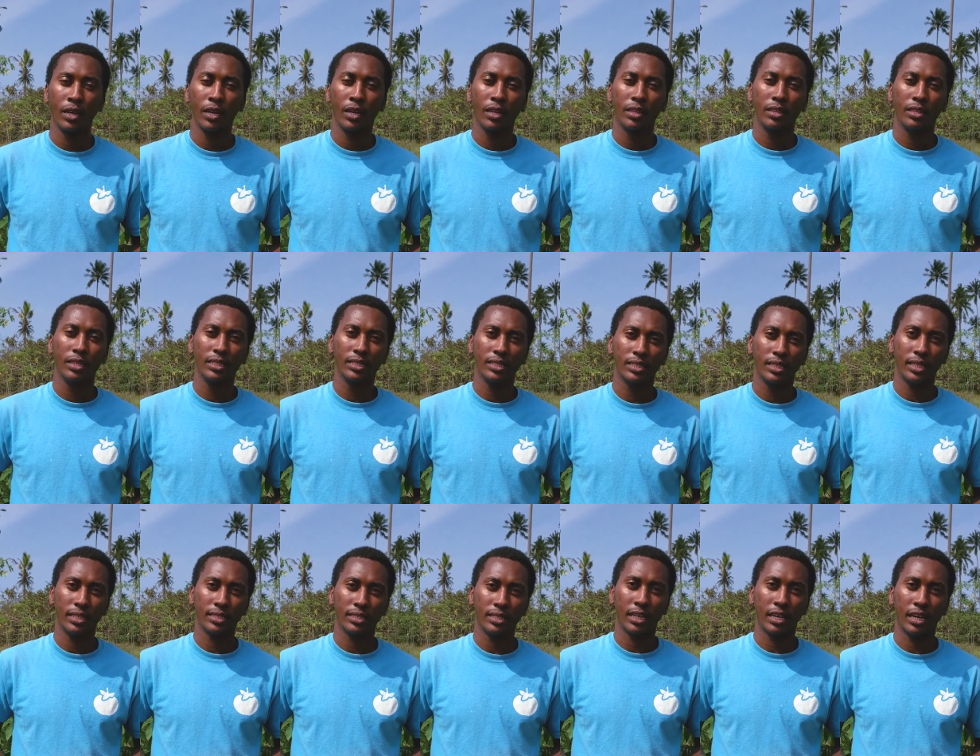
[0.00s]
These
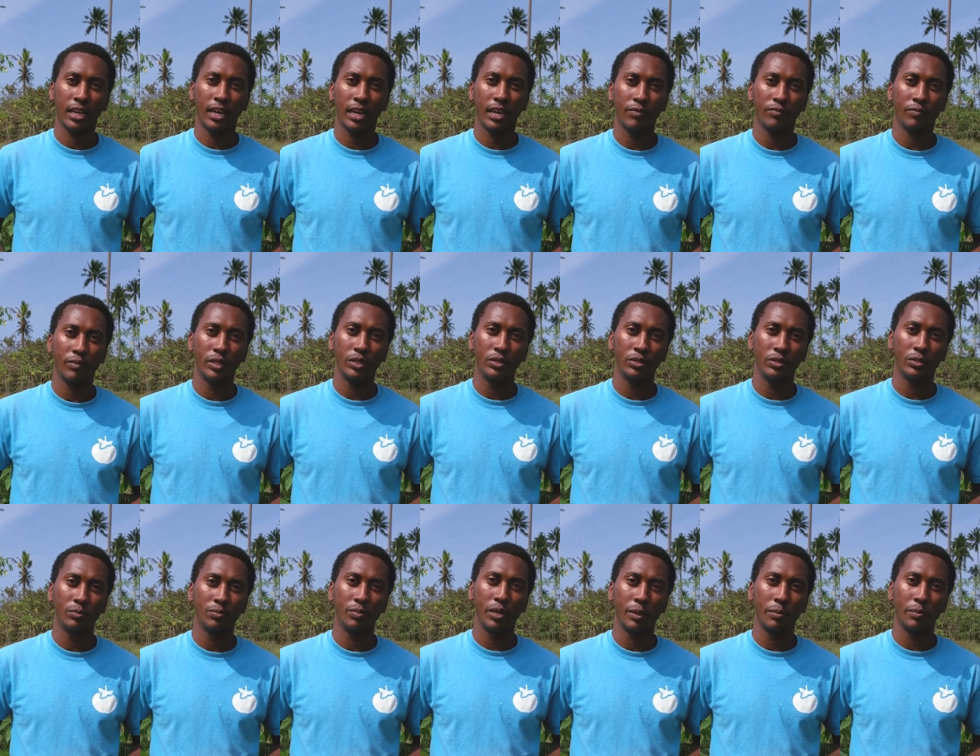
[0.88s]
data have been used
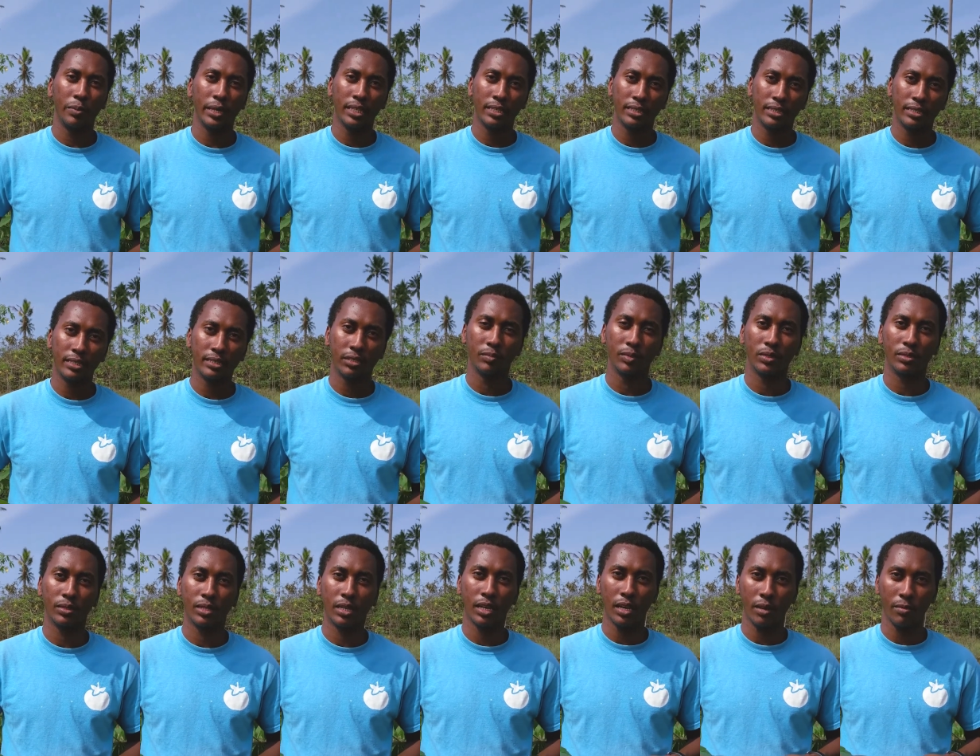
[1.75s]
by Penn State and
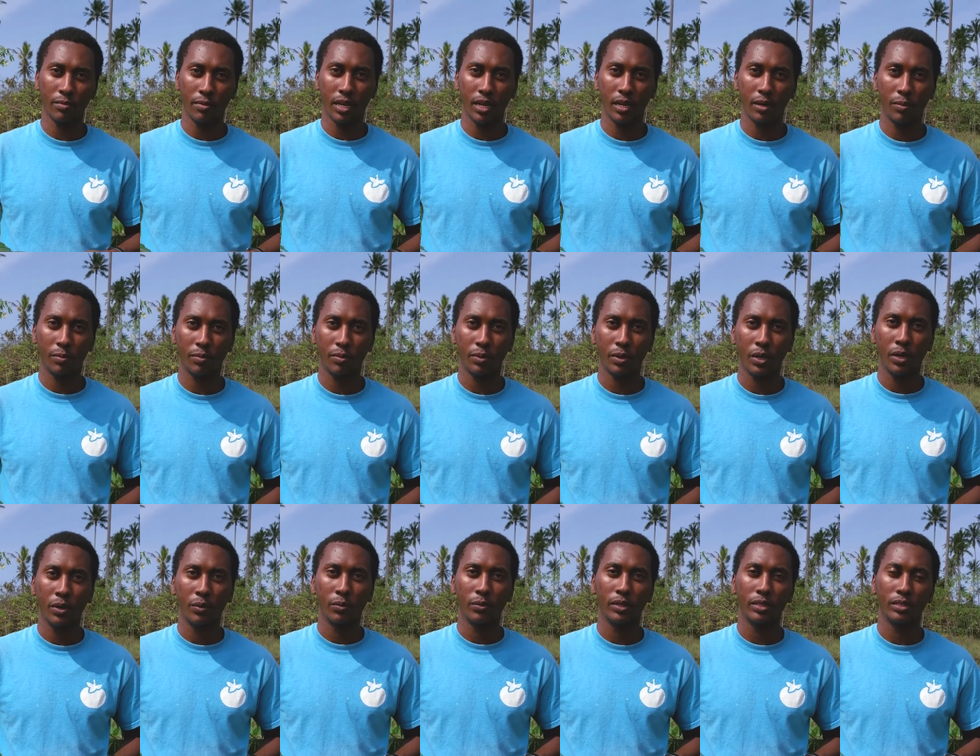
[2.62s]
Google teams to
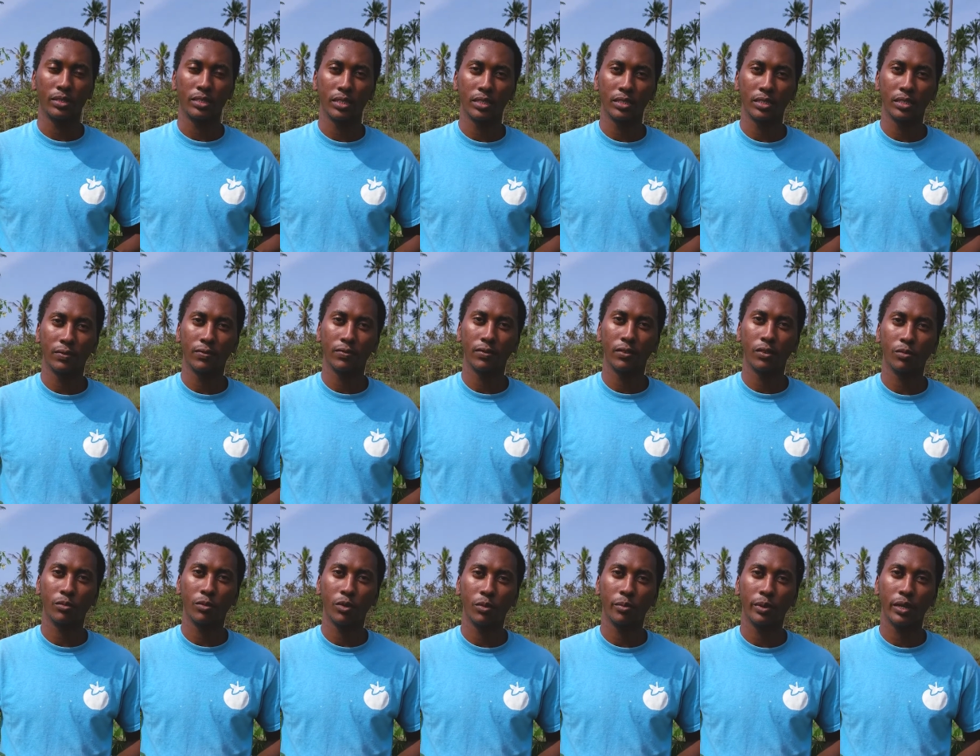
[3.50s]
come up with a
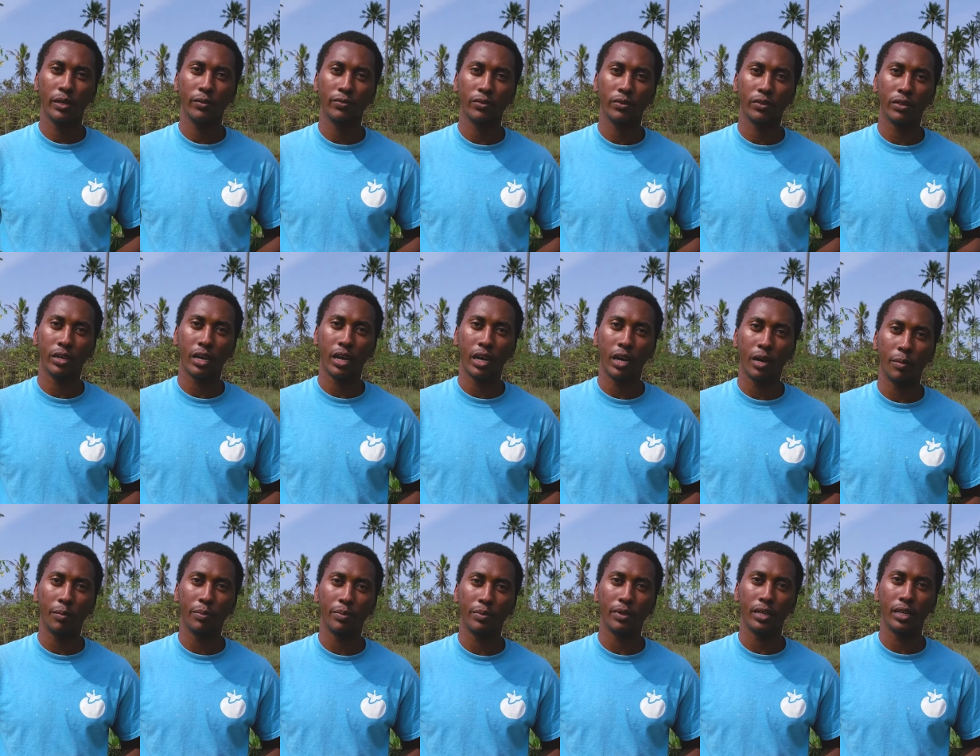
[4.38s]
TensorFlow mobile
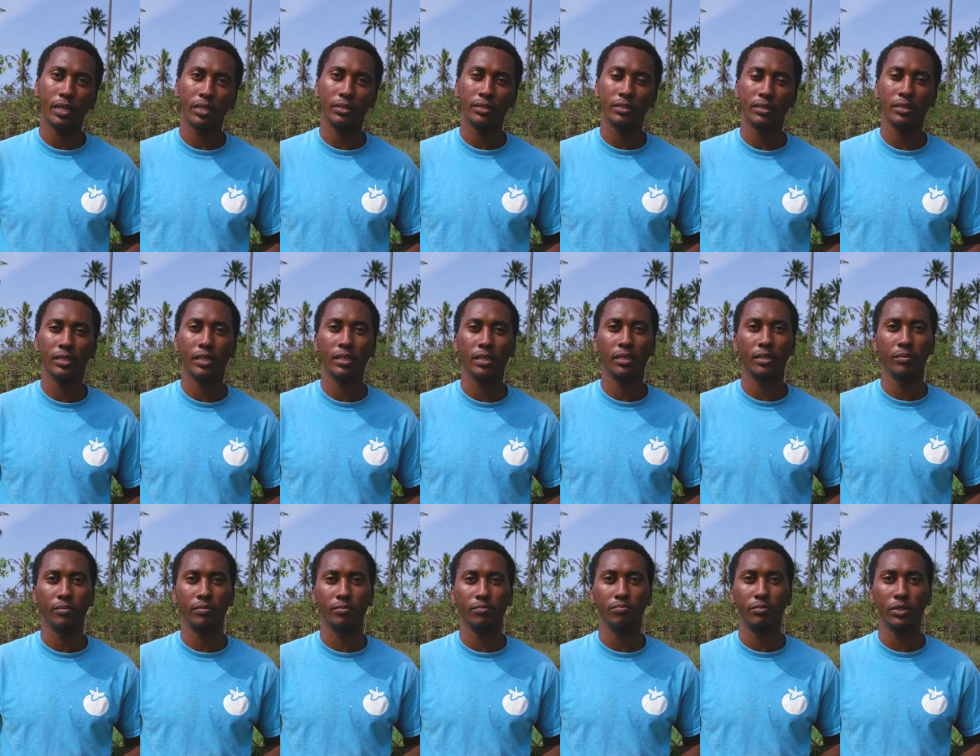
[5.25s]
phone app that
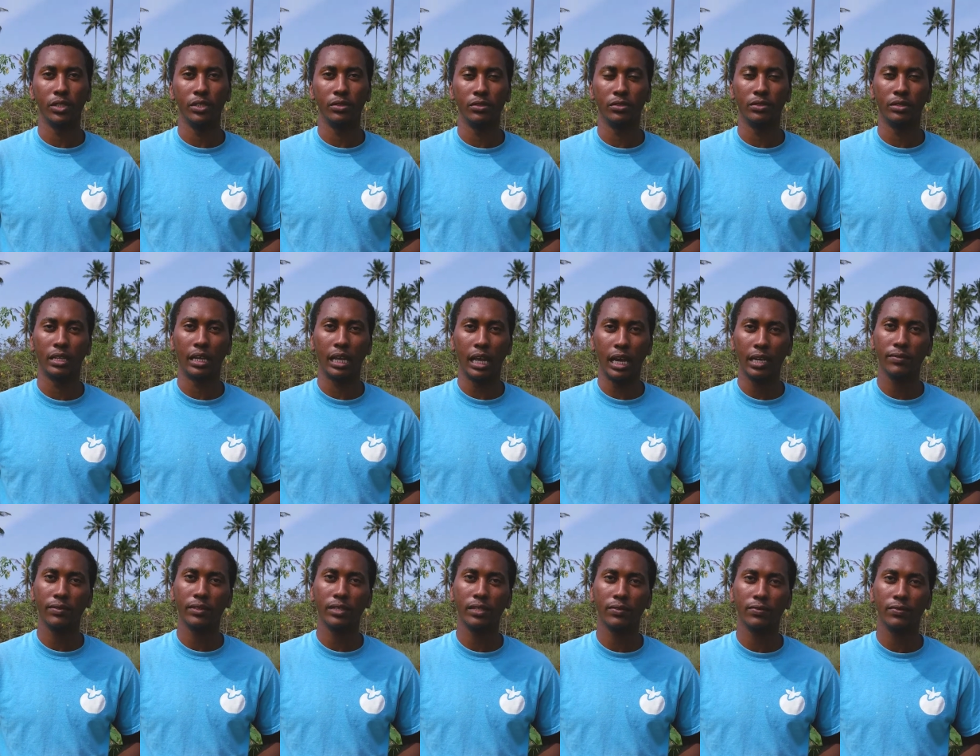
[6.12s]
can be
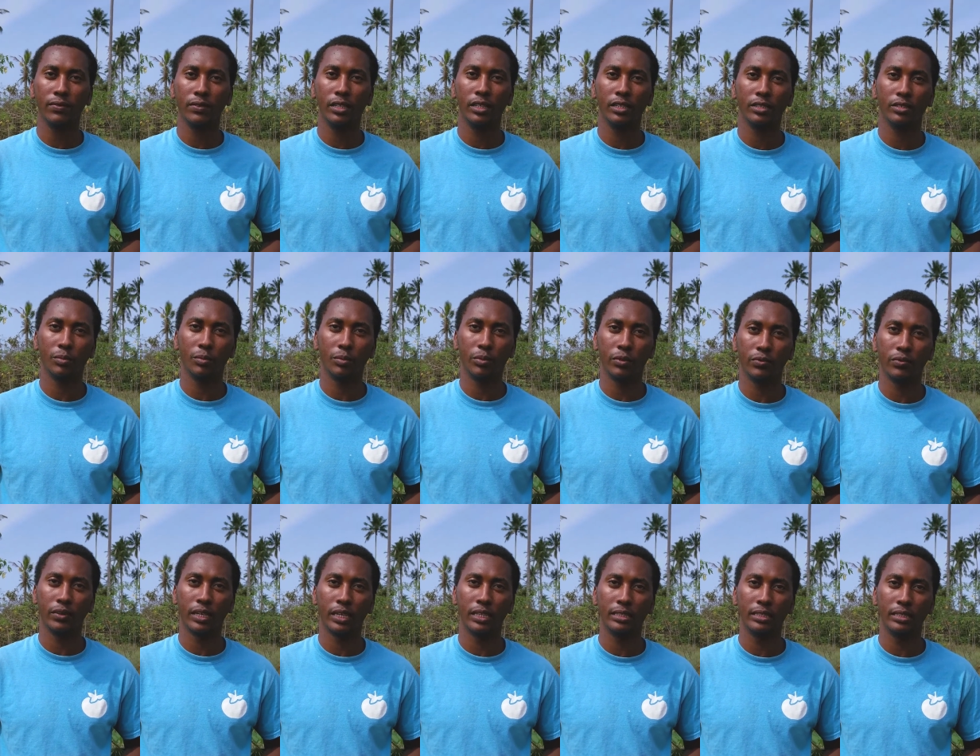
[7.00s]
used live in the
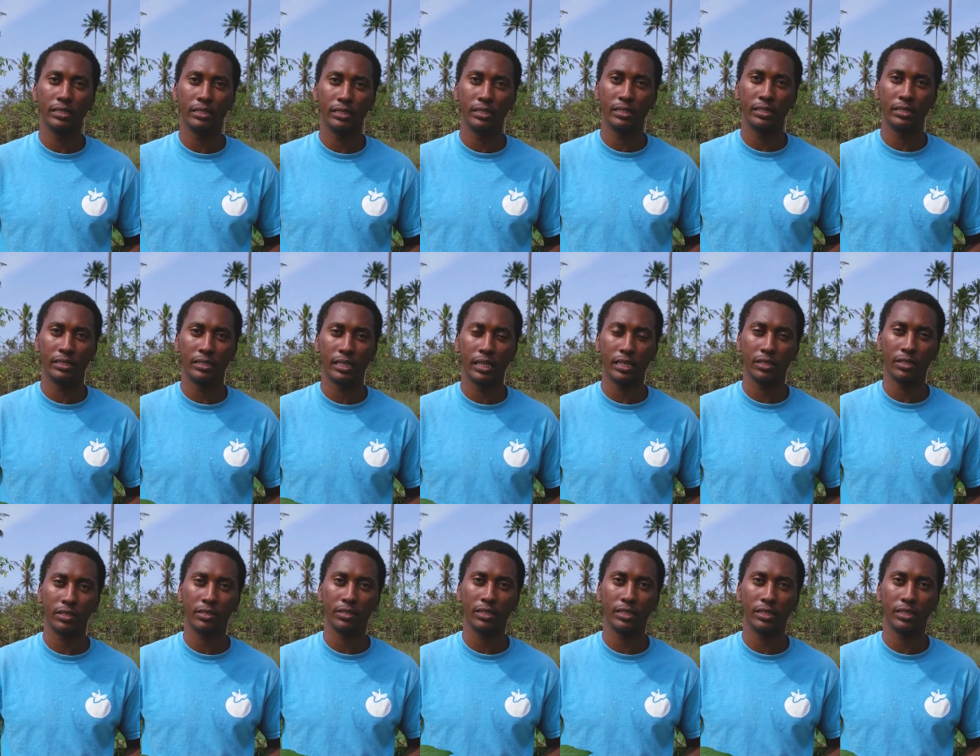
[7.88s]
field to provide
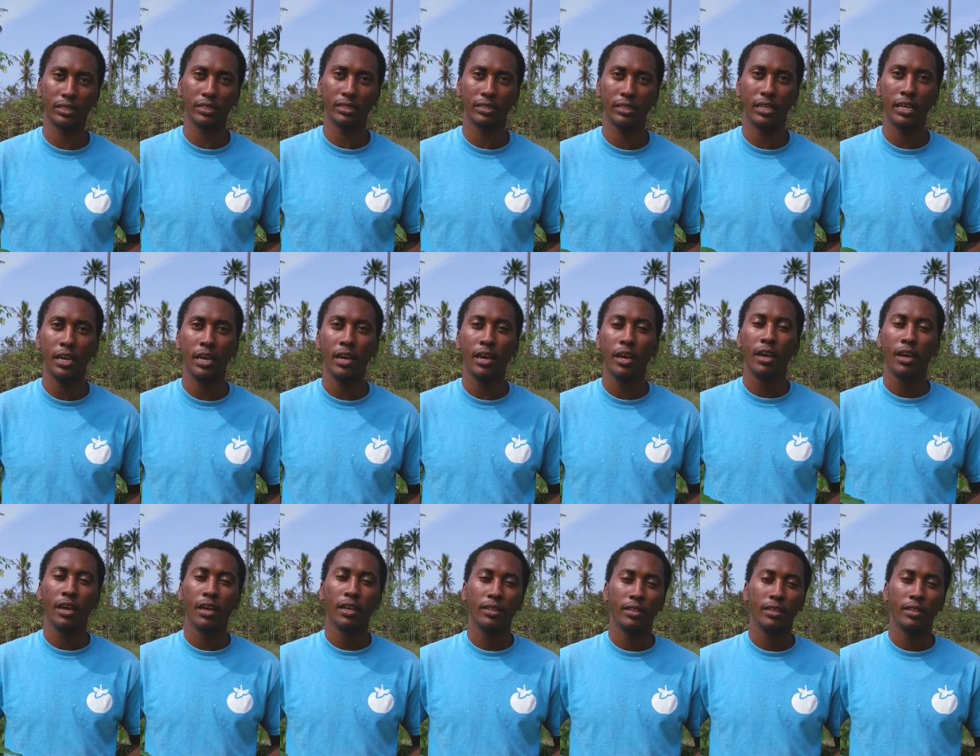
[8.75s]
disease diagnosis.